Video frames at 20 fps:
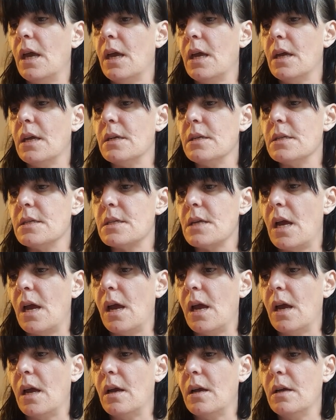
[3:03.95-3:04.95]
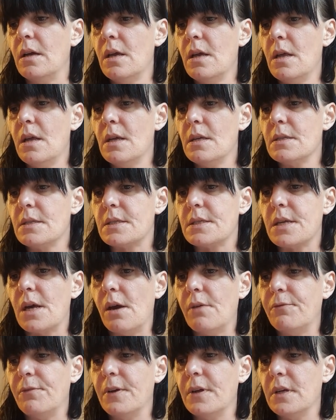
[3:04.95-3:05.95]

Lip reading: and stuff.